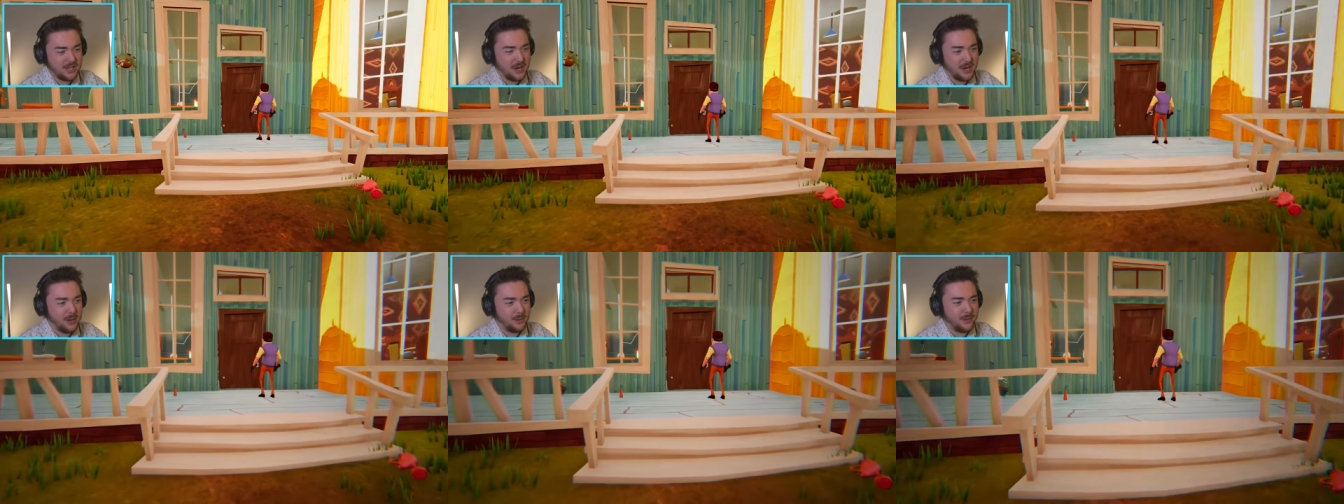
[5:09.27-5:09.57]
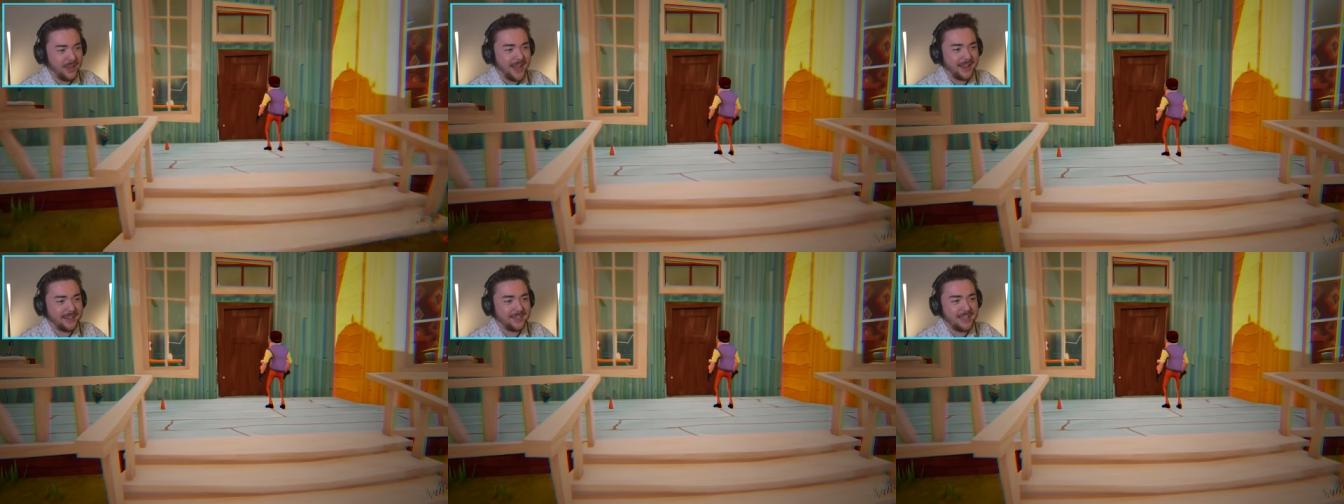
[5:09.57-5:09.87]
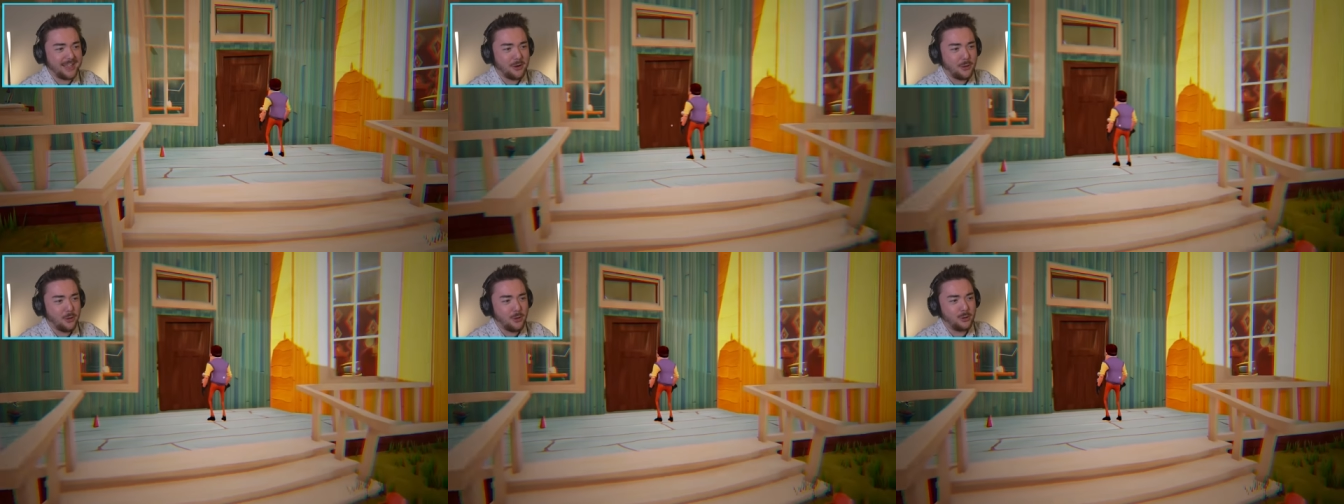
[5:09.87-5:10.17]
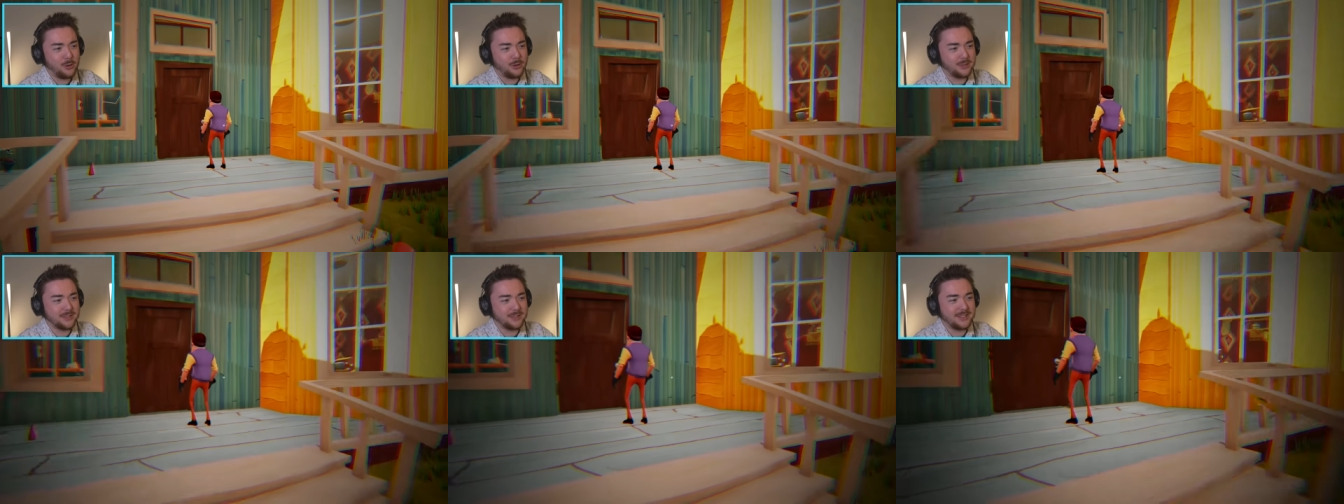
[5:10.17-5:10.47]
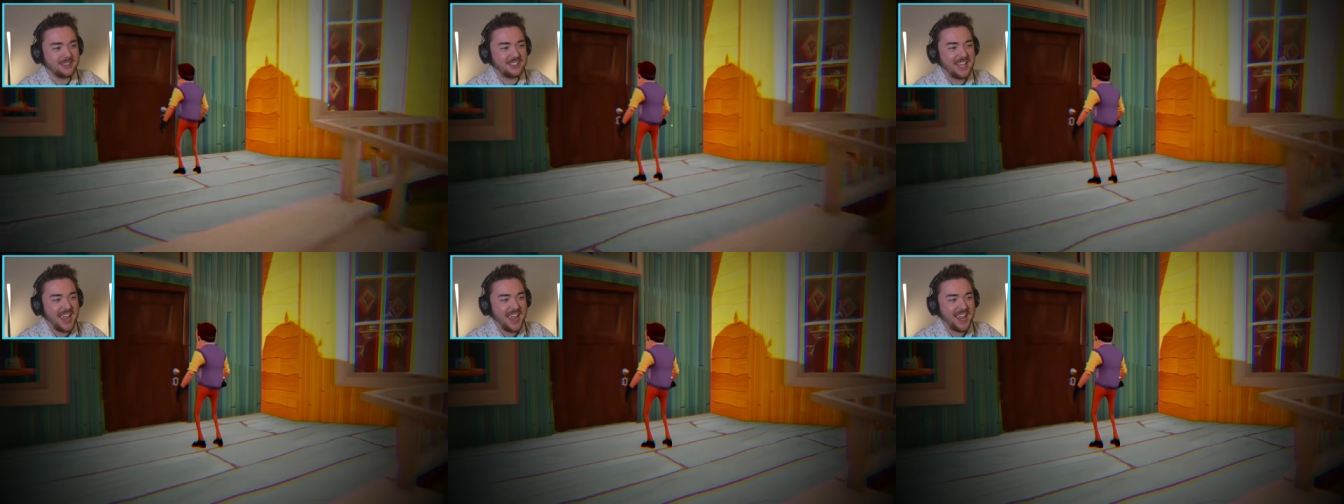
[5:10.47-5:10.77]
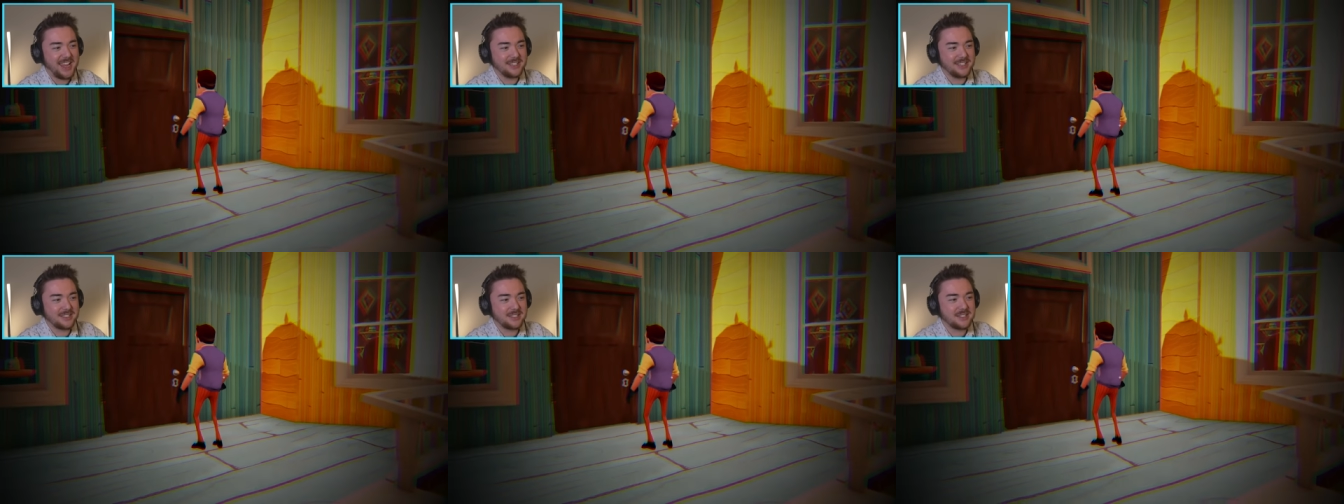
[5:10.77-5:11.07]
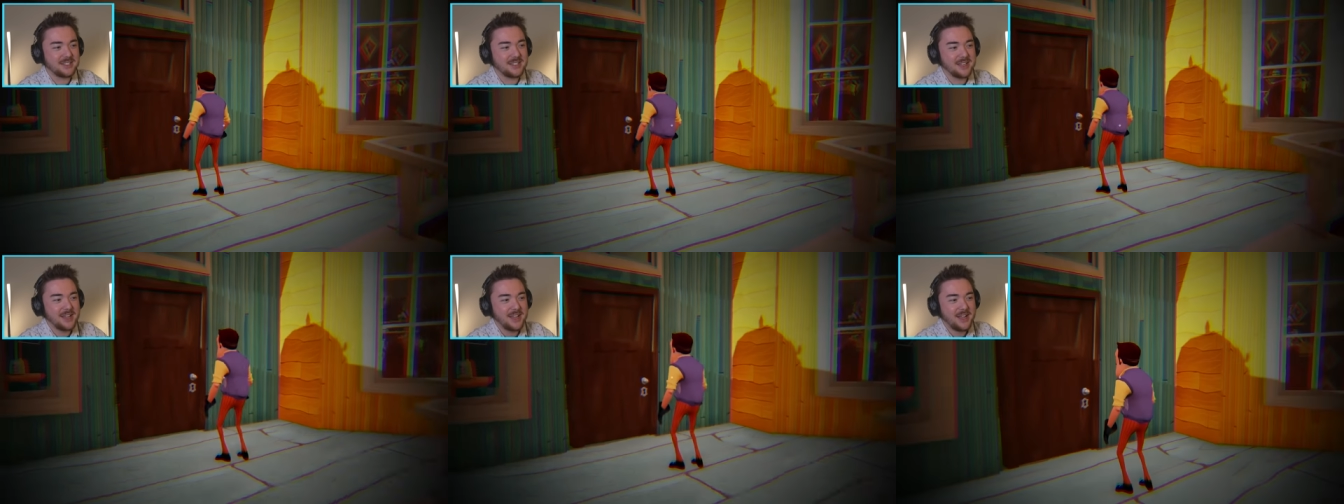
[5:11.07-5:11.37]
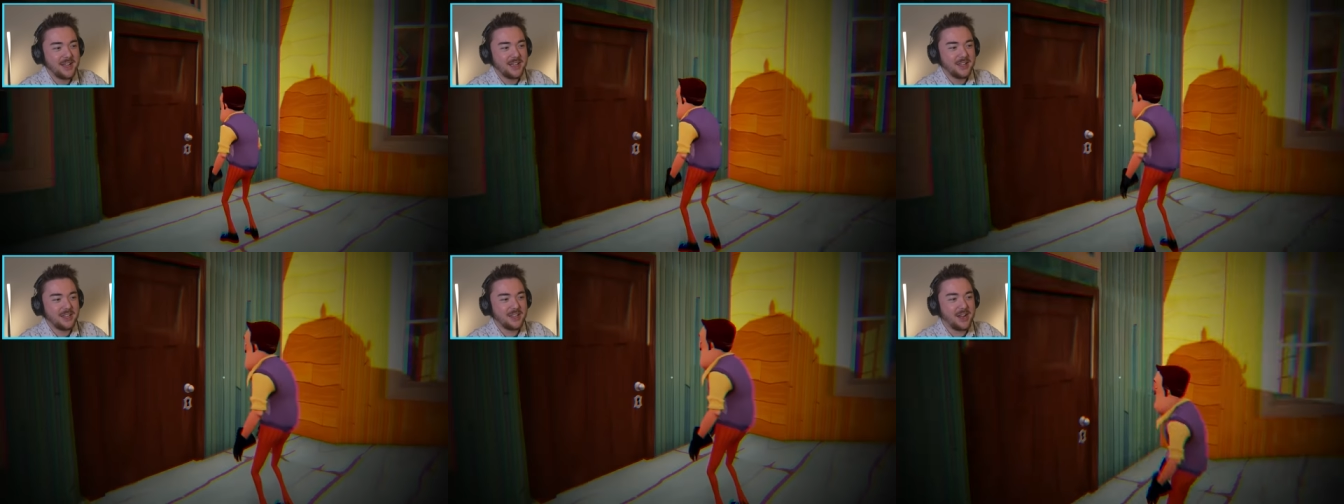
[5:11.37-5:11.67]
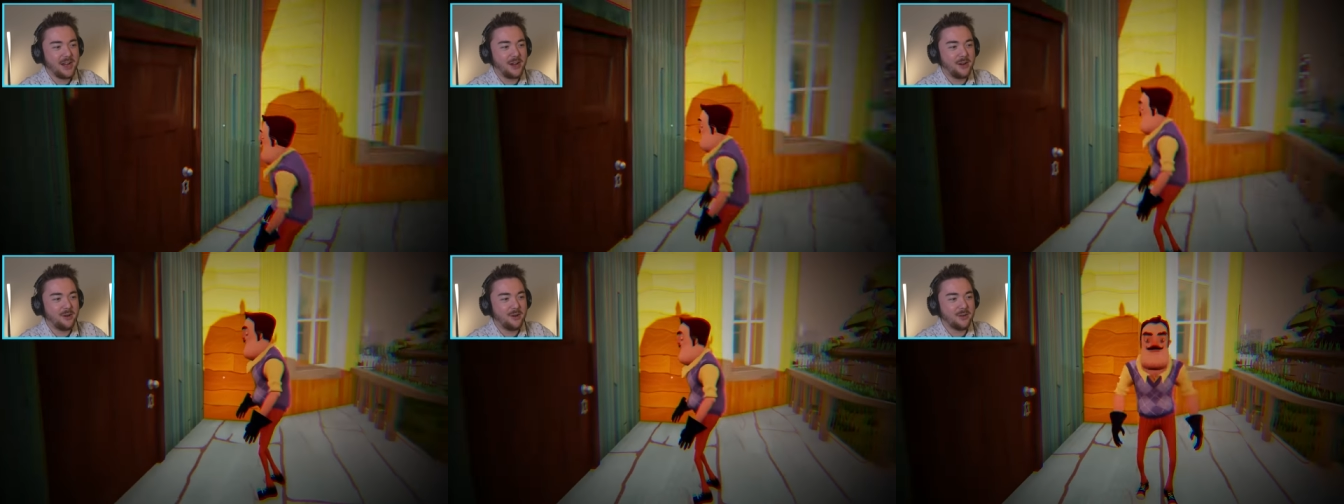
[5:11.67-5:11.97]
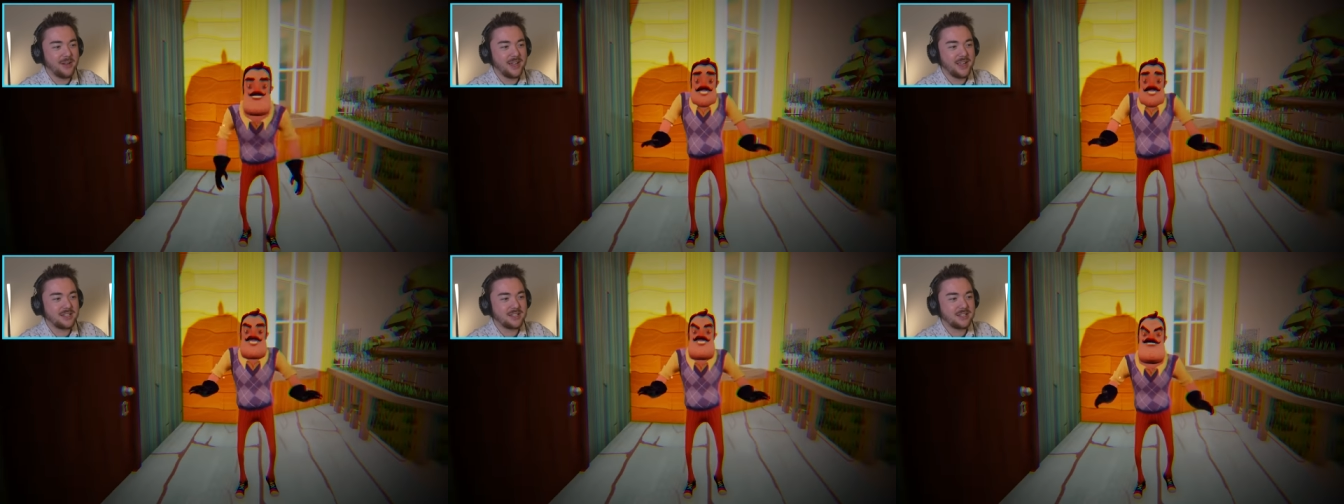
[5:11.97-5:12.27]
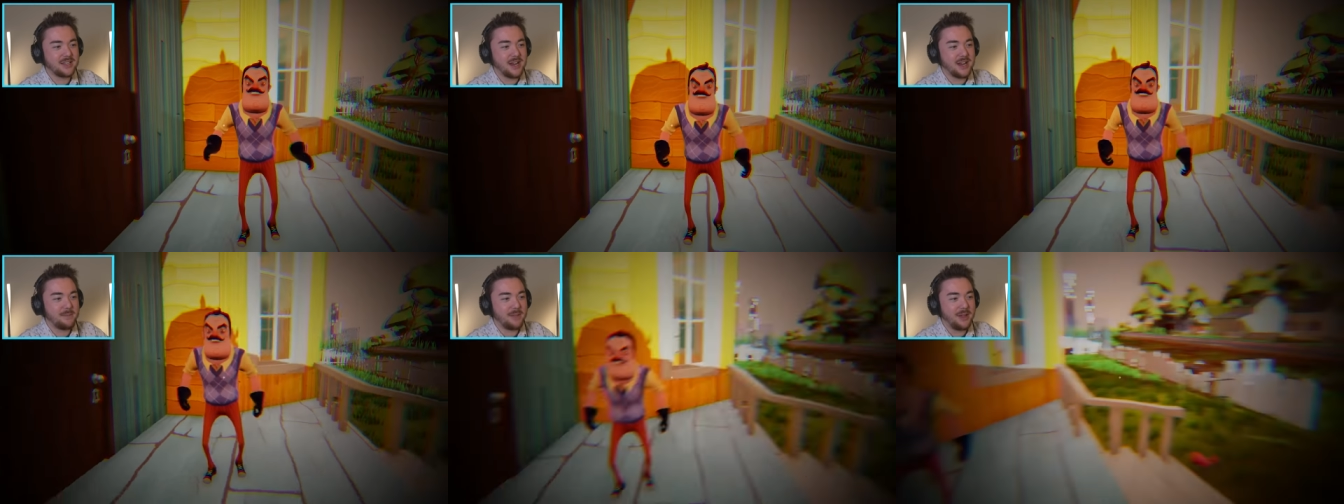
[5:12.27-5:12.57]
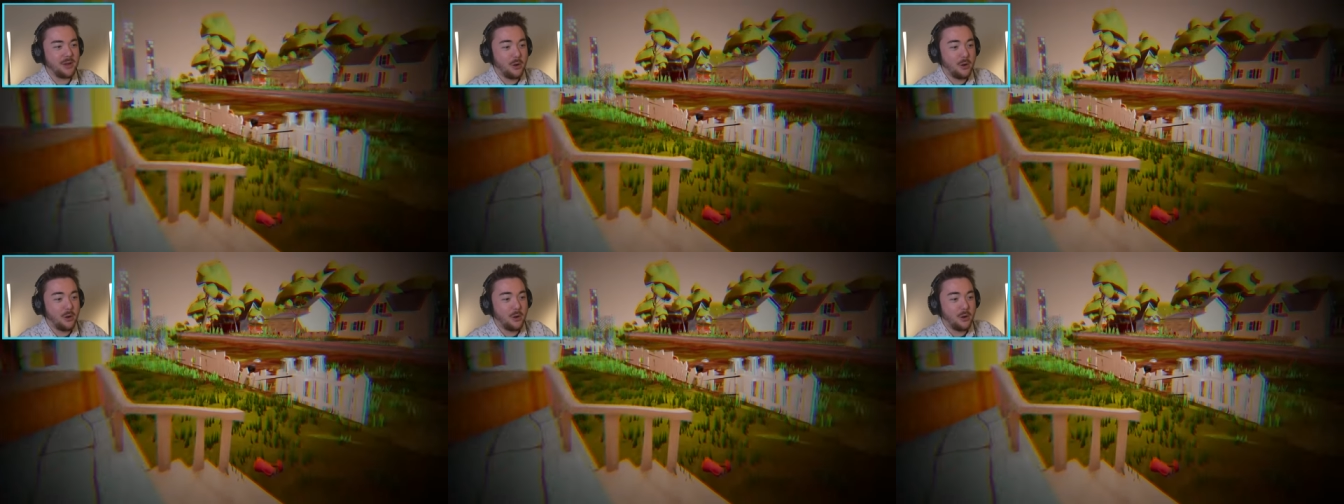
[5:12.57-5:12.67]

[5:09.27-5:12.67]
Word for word: you know, like the old days. You know, it's gonna be